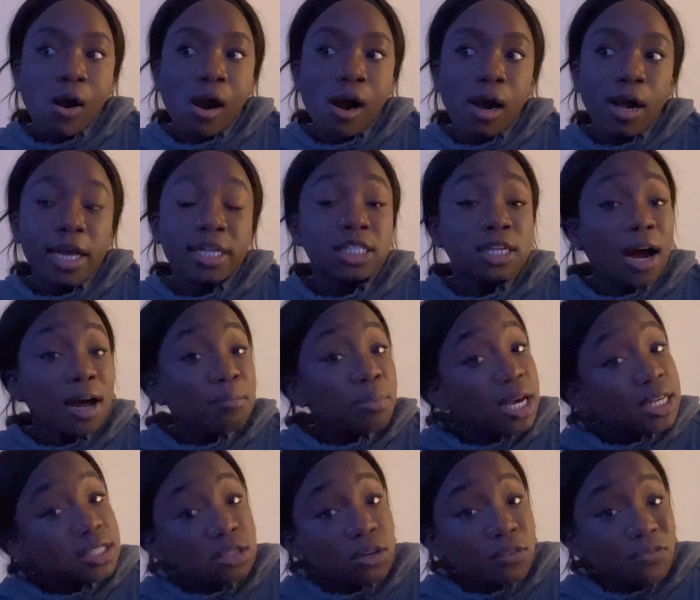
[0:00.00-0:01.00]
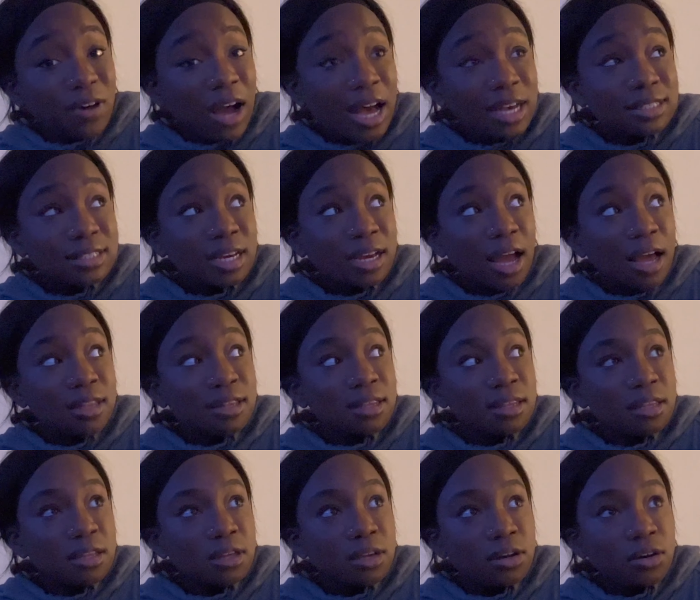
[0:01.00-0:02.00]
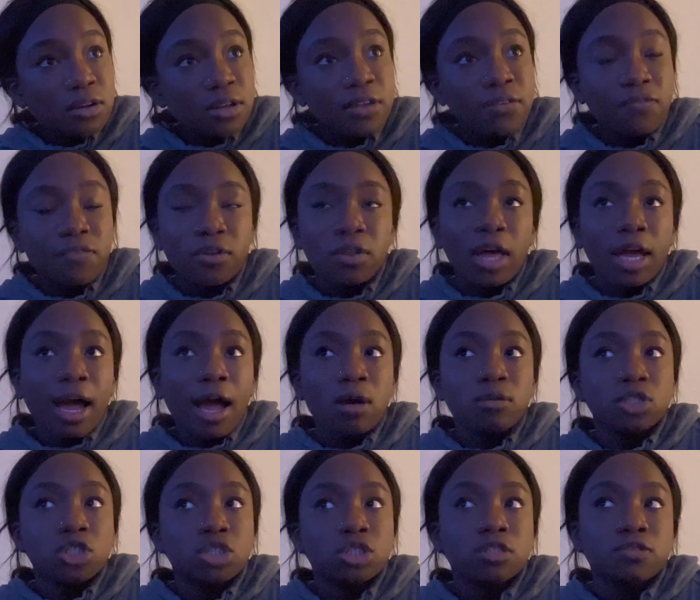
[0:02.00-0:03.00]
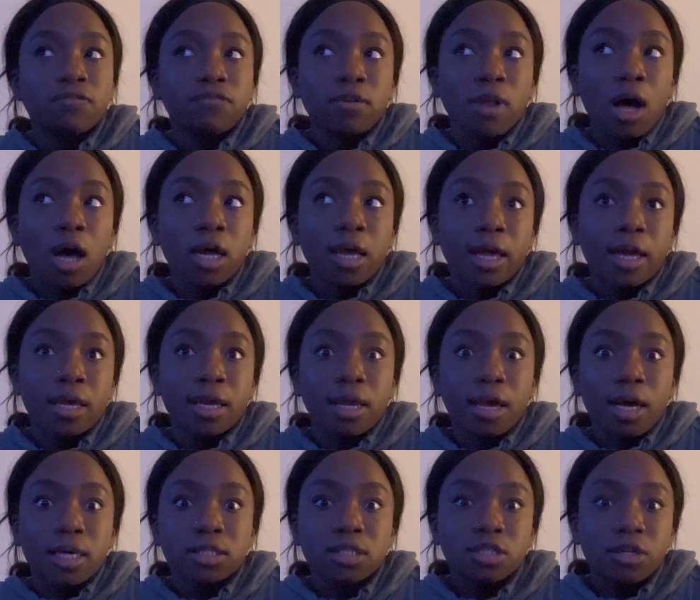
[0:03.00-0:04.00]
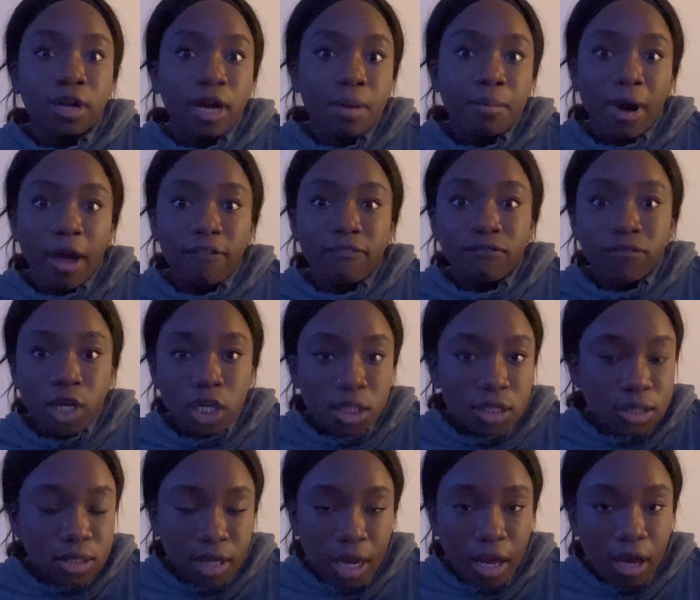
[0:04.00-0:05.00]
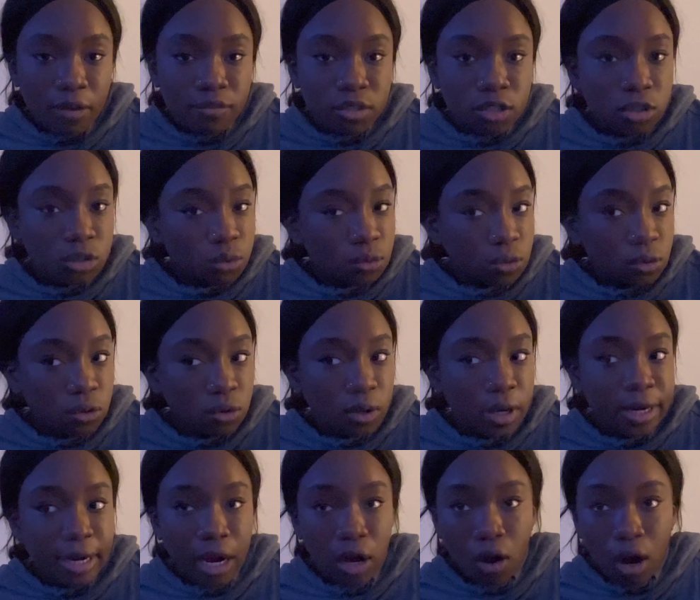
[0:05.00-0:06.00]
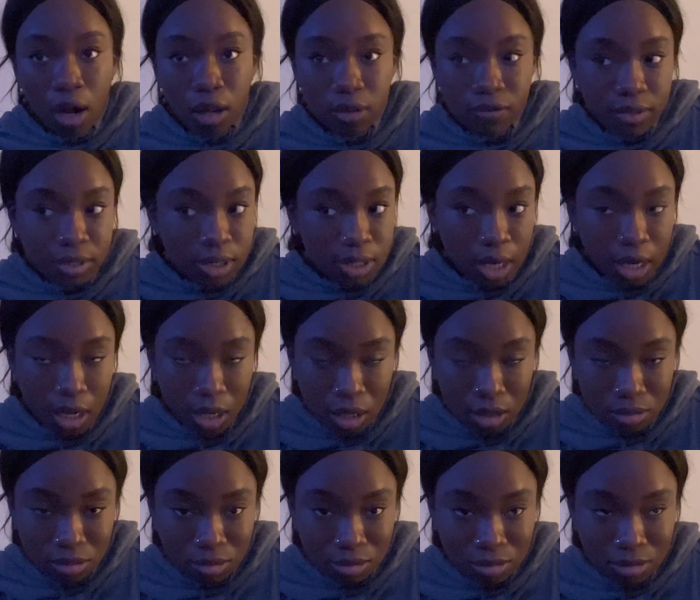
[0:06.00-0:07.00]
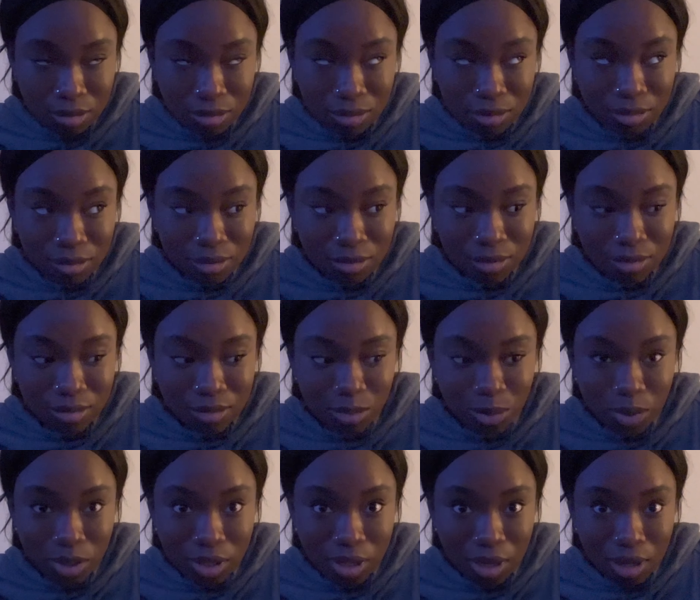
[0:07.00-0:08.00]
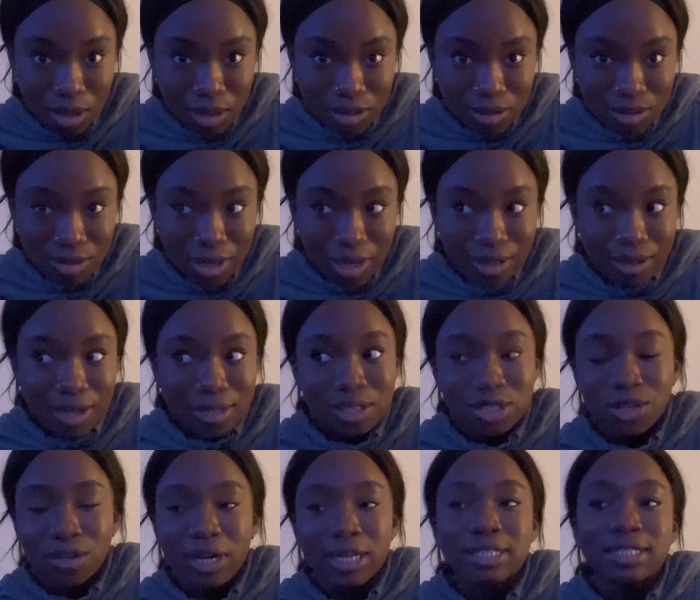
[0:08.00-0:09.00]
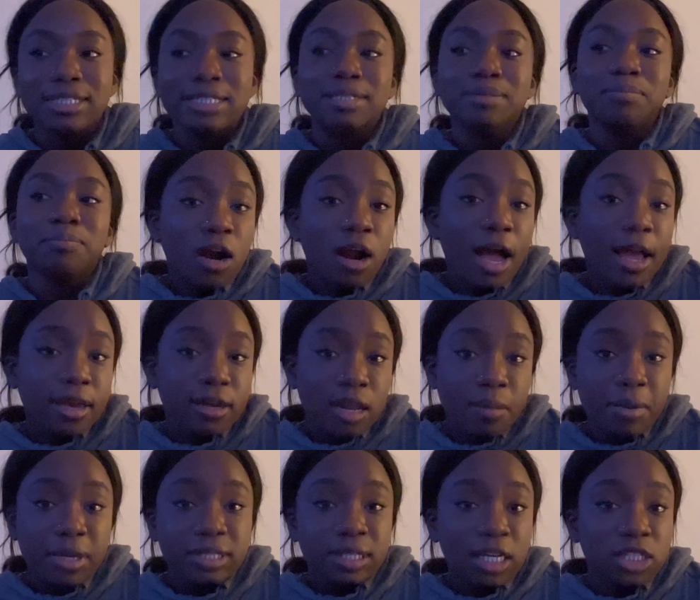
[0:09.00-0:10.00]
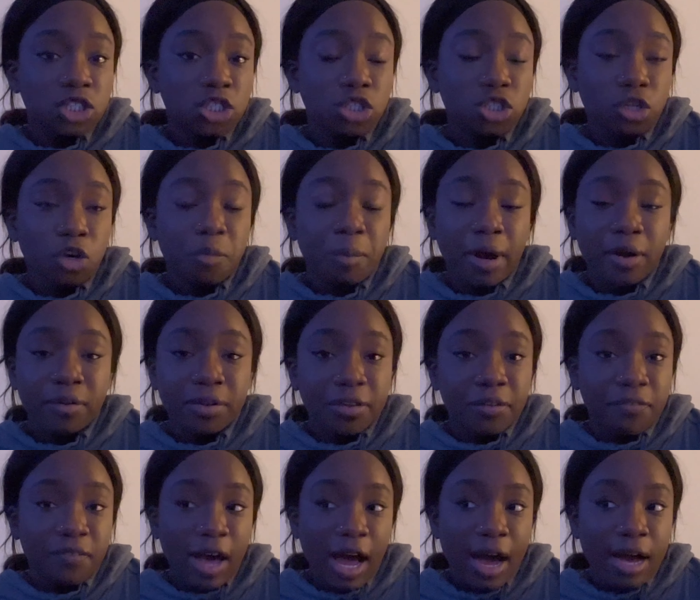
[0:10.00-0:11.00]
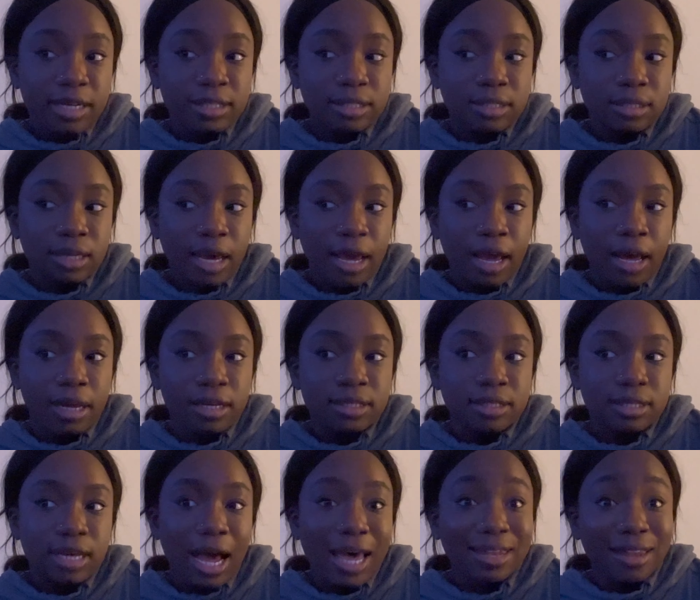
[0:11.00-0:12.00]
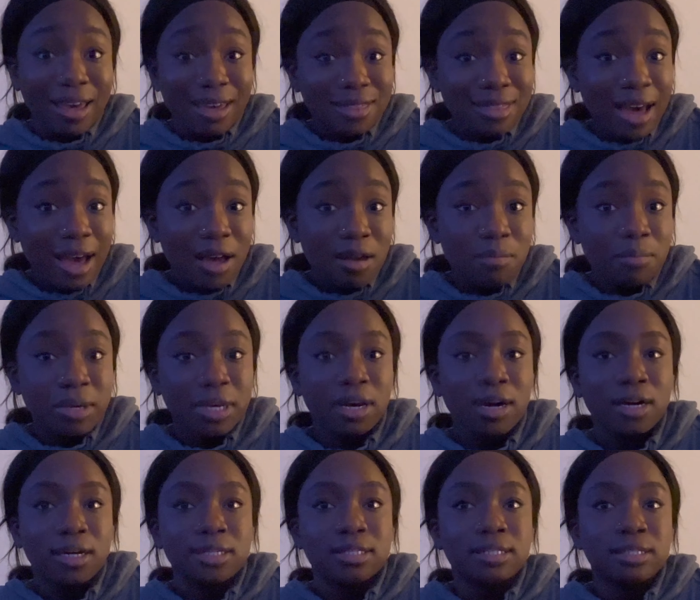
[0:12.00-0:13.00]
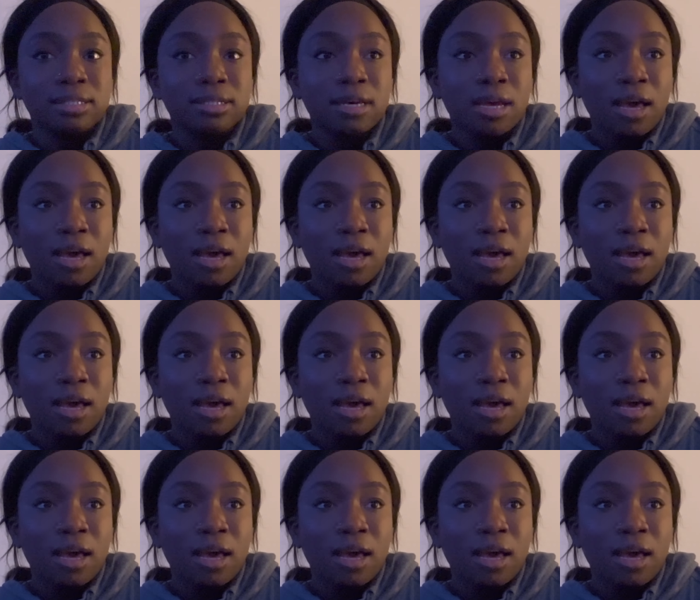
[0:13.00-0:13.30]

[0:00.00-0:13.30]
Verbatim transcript: it's gone by so fast. Like I literally feel like I was just vlogging yesterday, my first day of school, and now all of a sudden we're done. Like that's crazy. Academic sessions go by really fast and I like that because